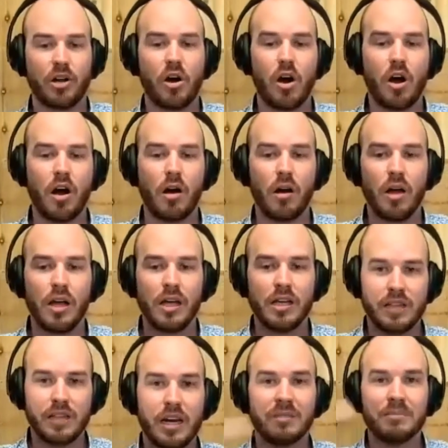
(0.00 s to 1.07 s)
are
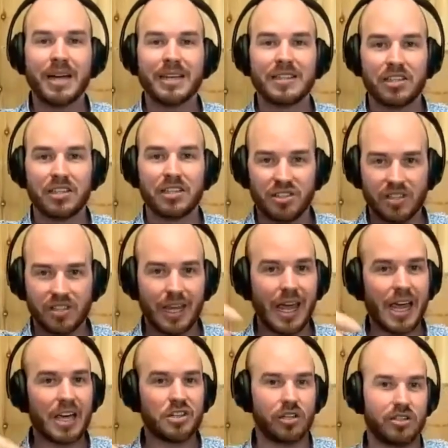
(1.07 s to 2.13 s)
sending messages to the
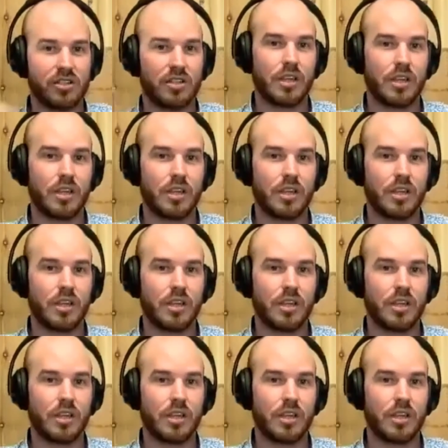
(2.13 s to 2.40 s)
agents.